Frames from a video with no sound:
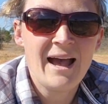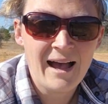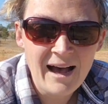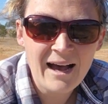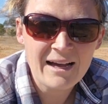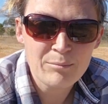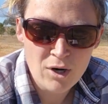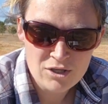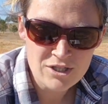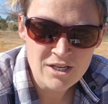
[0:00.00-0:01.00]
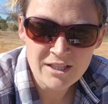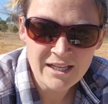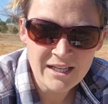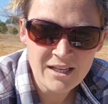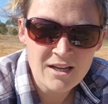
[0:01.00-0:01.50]
I
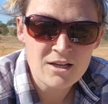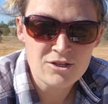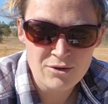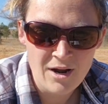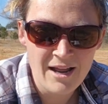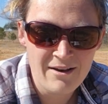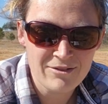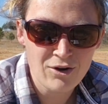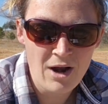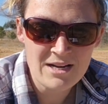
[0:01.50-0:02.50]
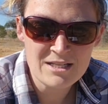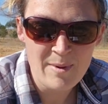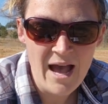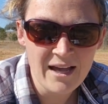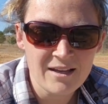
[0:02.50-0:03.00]
personally do not have the greatest
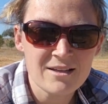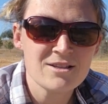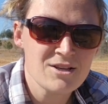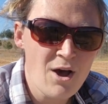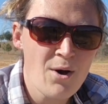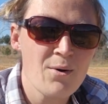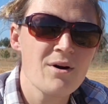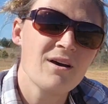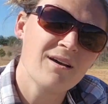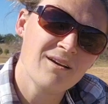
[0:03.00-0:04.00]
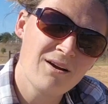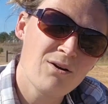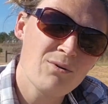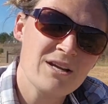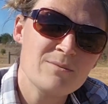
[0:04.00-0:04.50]
back, so
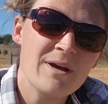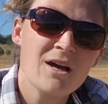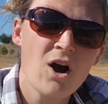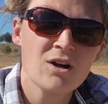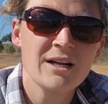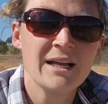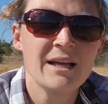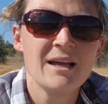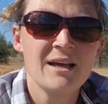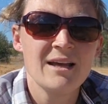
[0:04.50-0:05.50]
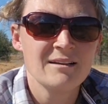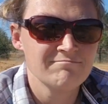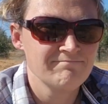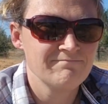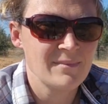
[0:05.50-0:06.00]
raised bed gardening,
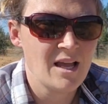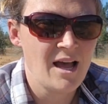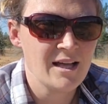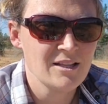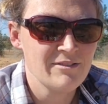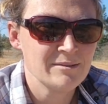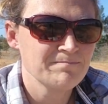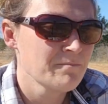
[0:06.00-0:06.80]
I love it.